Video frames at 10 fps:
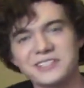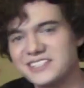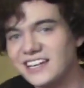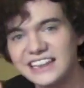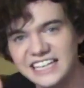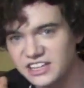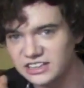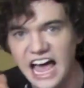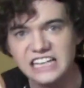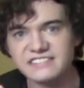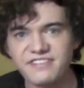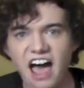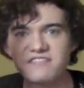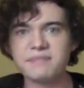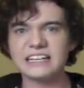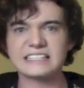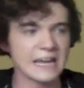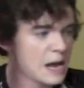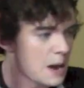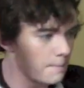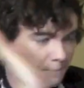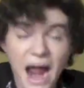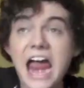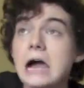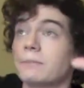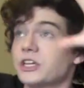But suddenly in the last 5 minutes, BAM!